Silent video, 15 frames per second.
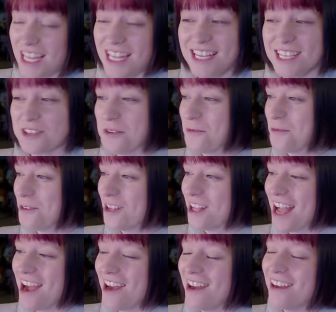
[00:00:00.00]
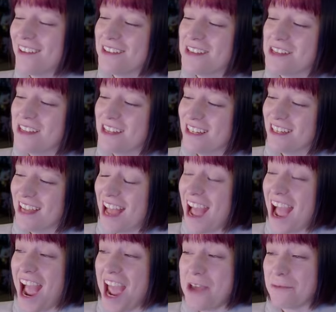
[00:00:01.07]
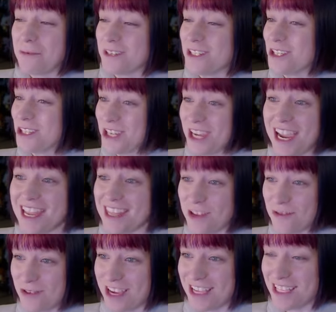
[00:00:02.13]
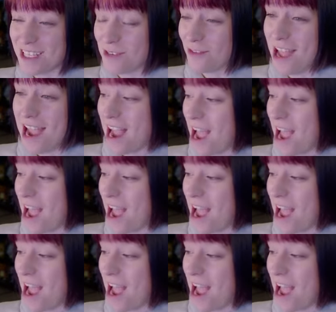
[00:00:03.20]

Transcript: to go full out. I appreciate the risk of like,